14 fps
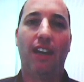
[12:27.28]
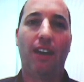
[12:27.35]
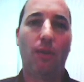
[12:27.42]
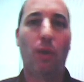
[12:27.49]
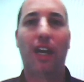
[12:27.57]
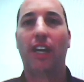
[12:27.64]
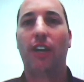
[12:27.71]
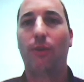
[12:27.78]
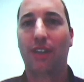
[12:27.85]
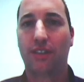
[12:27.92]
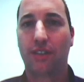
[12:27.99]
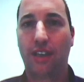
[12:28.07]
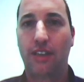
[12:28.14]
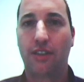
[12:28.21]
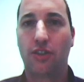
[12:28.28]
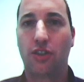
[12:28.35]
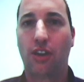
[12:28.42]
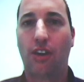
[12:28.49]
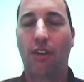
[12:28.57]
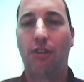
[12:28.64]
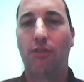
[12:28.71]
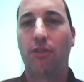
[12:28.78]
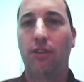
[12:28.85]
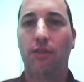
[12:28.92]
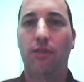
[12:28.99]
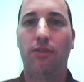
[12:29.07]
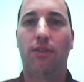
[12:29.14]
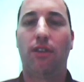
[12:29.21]
when anyone sees a child
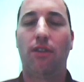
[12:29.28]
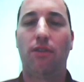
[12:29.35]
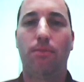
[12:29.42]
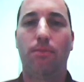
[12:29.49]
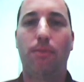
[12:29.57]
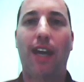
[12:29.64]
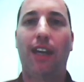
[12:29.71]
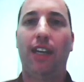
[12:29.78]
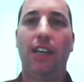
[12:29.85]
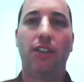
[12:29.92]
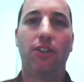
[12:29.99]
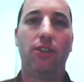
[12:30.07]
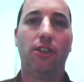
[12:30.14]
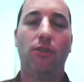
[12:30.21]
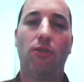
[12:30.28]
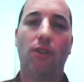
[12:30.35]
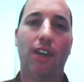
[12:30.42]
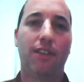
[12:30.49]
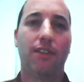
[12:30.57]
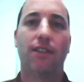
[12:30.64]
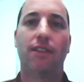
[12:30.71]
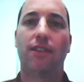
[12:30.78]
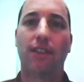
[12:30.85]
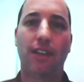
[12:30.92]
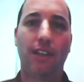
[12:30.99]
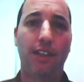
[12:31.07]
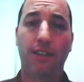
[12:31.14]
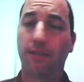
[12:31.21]
who's badly injured or has a
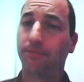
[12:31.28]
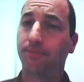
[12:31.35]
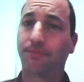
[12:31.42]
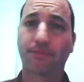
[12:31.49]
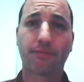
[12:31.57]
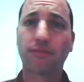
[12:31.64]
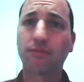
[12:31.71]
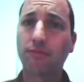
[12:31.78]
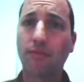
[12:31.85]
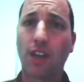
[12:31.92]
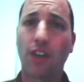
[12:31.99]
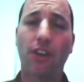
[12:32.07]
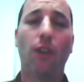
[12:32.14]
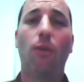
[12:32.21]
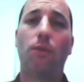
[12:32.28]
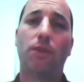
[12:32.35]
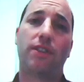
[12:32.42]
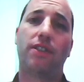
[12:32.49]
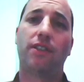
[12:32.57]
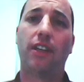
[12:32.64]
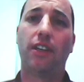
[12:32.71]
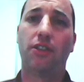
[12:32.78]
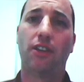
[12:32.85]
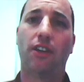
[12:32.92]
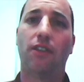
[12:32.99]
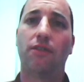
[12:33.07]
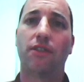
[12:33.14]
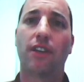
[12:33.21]
disease, no one wants to see a
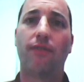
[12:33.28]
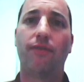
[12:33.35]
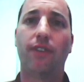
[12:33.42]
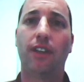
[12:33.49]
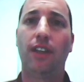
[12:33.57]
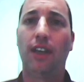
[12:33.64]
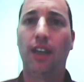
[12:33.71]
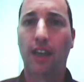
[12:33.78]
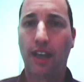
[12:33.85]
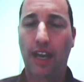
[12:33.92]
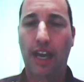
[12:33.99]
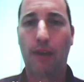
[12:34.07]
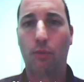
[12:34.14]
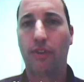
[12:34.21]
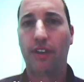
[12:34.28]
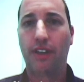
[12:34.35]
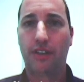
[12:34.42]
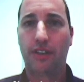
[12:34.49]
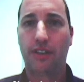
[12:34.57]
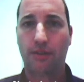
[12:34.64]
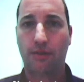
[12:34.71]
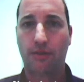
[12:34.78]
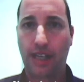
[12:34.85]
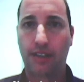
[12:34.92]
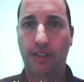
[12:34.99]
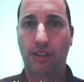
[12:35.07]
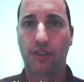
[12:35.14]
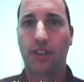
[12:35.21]
child suffer. And with these sort
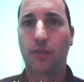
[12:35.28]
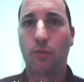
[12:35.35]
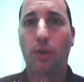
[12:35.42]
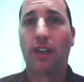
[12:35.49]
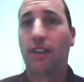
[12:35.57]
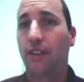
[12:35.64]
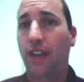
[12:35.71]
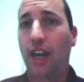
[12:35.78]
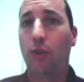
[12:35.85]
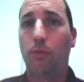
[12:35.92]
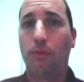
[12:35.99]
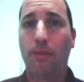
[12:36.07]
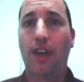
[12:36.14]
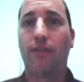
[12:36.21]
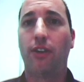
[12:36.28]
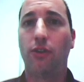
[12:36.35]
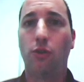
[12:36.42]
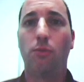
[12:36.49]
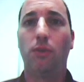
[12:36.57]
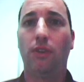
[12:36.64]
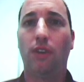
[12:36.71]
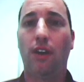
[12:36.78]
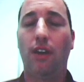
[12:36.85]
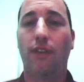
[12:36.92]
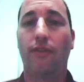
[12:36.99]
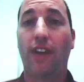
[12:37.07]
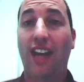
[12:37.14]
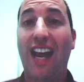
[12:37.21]
of technologies, we can help them have a normal
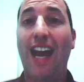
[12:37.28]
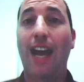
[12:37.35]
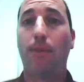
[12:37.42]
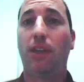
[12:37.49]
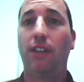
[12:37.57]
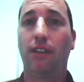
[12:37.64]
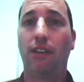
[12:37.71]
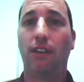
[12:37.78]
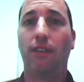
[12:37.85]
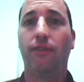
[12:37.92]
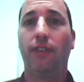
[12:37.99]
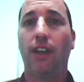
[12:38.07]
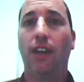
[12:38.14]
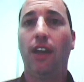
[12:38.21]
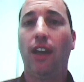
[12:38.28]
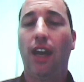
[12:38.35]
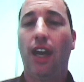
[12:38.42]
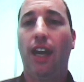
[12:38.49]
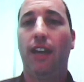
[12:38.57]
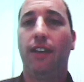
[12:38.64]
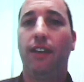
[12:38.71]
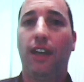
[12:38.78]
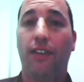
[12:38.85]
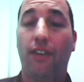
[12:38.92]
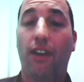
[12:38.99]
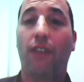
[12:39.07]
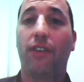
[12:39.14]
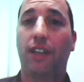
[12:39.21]
life and a happy life. And
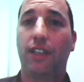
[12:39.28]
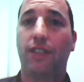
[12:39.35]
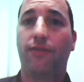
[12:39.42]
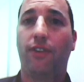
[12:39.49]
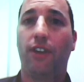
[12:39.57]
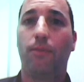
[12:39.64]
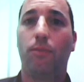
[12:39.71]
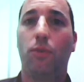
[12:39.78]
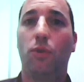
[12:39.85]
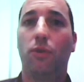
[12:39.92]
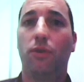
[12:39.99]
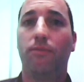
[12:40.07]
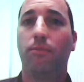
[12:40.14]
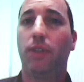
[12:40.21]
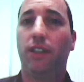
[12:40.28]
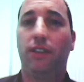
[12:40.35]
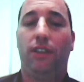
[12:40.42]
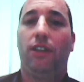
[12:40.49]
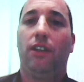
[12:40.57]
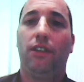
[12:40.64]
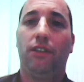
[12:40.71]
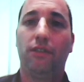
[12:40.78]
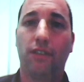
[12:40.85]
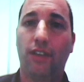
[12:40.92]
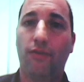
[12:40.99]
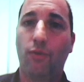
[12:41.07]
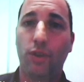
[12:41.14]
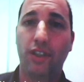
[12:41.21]
I think that's very important. But, look,
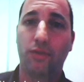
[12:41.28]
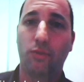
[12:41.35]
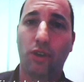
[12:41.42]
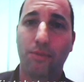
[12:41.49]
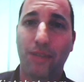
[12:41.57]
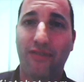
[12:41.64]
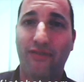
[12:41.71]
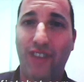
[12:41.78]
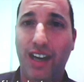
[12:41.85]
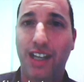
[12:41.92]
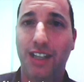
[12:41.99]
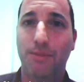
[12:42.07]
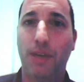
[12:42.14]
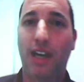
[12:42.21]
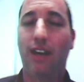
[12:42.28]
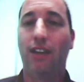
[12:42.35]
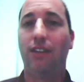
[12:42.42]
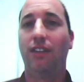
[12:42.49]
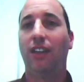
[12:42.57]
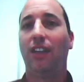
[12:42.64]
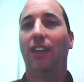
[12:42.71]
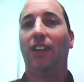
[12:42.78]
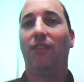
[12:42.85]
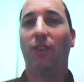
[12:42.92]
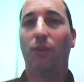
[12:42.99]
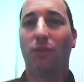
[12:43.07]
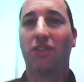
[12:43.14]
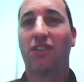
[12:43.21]
if we just want to be vain about it, if
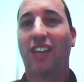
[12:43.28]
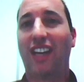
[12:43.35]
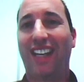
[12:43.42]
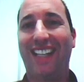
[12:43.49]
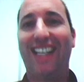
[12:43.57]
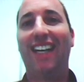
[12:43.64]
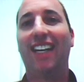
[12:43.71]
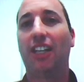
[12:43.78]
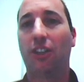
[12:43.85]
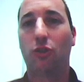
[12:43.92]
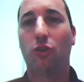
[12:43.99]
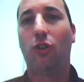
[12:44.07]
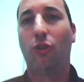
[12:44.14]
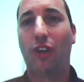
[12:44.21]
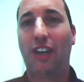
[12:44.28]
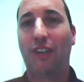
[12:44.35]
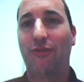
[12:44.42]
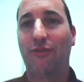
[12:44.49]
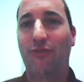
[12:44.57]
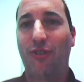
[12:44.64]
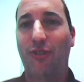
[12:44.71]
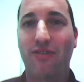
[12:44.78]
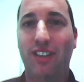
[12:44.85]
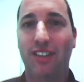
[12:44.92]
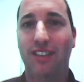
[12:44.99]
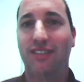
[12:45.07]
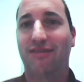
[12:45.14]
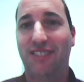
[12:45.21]
you want to stay young and good looking
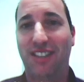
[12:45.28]
forever,